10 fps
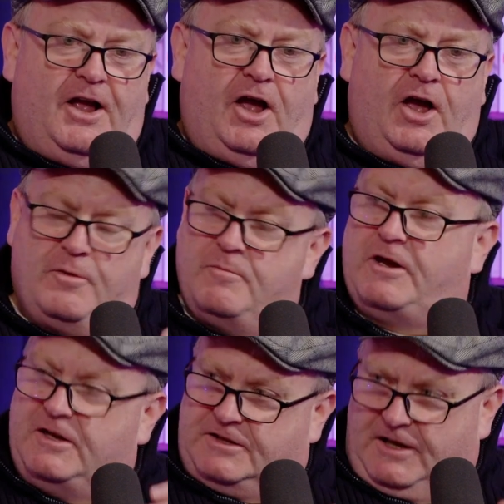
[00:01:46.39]
how
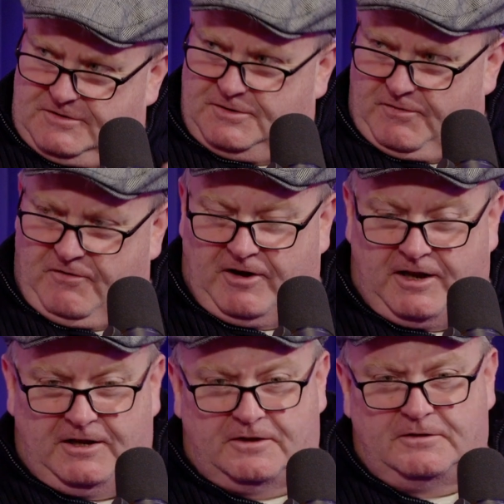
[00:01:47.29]
many times have you ever
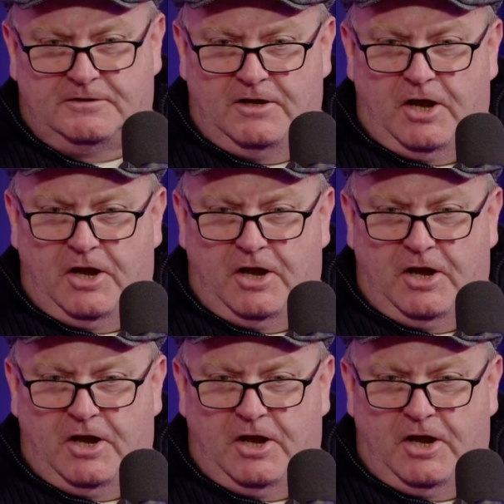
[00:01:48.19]
heard,